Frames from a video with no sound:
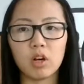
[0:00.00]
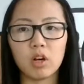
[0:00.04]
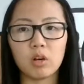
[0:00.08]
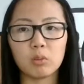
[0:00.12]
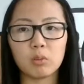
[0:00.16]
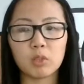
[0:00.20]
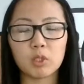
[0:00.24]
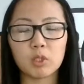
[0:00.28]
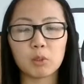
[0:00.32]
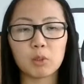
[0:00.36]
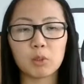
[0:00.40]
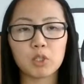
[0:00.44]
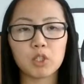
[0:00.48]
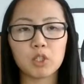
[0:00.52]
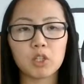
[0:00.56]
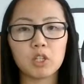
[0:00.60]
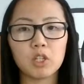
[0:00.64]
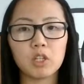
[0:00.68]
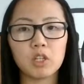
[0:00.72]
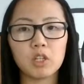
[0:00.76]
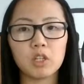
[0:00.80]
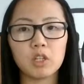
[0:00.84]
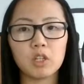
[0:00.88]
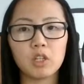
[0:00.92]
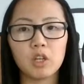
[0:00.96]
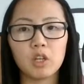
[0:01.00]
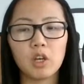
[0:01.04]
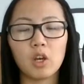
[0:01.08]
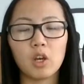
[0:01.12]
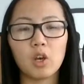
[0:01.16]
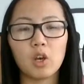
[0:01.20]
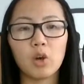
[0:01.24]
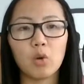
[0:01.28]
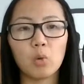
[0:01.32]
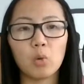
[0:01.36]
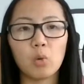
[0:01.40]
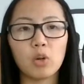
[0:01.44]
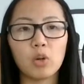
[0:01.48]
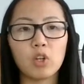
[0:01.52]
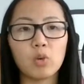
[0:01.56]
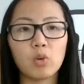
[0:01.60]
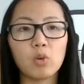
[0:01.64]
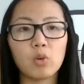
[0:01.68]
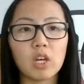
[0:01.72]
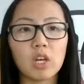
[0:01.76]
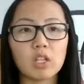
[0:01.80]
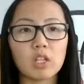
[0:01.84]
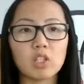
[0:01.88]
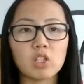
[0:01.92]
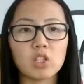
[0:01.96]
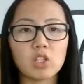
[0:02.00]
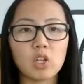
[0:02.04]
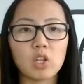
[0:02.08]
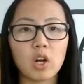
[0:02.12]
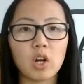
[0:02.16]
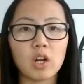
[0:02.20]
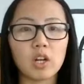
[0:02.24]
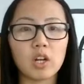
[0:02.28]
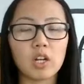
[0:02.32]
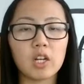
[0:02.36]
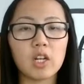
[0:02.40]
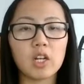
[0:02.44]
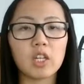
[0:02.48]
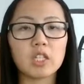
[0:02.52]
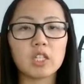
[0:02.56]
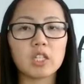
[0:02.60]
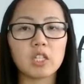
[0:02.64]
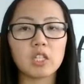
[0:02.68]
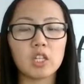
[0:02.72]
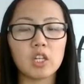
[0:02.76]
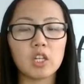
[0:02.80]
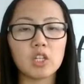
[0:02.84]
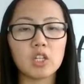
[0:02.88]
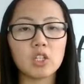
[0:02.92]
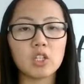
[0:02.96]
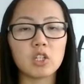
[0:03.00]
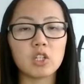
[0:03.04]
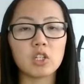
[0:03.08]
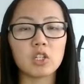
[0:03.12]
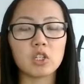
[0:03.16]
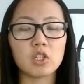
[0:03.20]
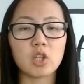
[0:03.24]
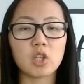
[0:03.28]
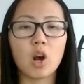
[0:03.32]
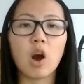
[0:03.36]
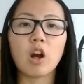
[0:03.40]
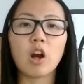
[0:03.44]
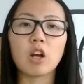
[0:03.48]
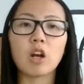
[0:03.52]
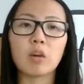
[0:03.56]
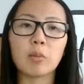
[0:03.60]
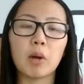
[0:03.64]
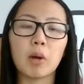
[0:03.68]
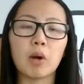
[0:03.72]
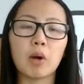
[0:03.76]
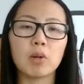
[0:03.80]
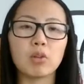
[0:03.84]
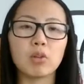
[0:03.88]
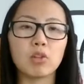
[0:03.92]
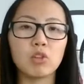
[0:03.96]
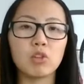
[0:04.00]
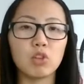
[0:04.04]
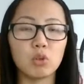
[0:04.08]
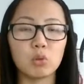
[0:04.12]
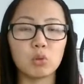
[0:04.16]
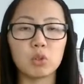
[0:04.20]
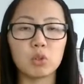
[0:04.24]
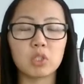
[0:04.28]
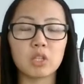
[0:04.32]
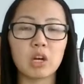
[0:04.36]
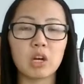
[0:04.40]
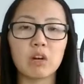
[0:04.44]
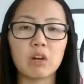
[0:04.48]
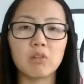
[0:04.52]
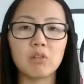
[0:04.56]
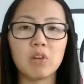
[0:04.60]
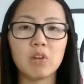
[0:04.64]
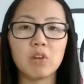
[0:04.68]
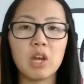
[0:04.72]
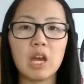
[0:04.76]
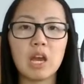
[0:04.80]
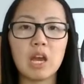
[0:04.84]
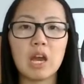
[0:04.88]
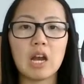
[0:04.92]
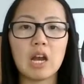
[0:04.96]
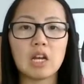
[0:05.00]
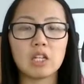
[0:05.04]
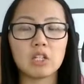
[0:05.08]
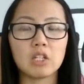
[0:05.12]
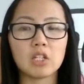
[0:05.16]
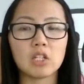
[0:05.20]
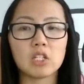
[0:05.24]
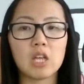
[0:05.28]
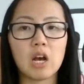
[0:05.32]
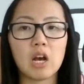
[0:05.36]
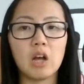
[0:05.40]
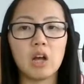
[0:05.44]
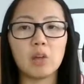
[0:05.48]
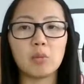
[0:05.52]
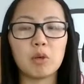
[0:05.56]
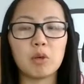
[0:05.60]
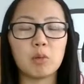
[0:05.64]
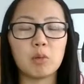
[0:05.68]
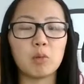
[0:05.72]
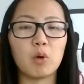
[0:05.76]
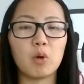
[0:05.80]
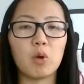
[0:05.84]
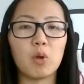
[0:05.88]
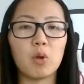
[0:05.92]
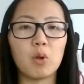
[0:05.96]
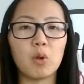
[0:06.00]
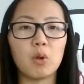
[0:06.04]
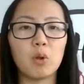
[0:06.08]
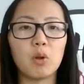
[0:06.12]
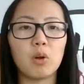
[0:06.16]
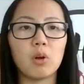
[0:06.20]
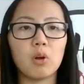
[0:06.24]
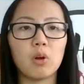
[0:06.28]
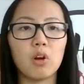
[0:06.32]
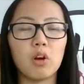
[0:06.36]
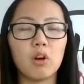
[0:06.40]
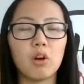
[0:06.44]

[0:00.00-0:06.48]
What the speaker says: especially when you get started, it's easy to talk about new stuff and to tell people,